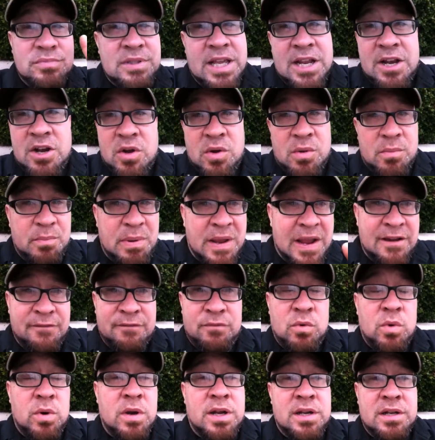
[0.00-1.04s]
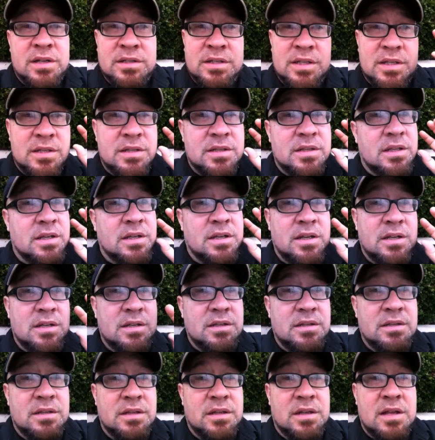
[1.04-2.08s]
they don't pay for it. The, the,
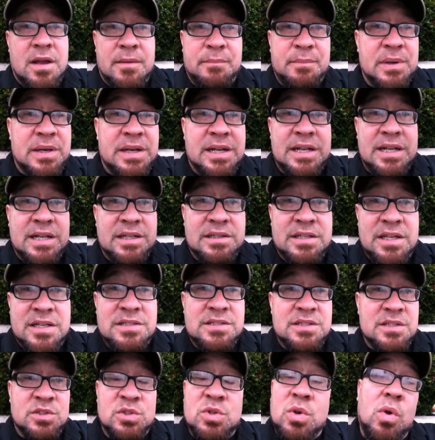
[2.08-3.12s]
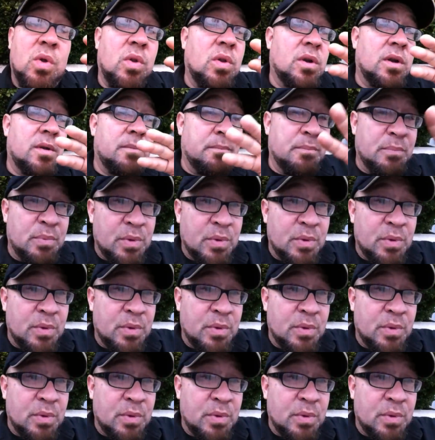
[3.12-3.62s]
the company that does the solar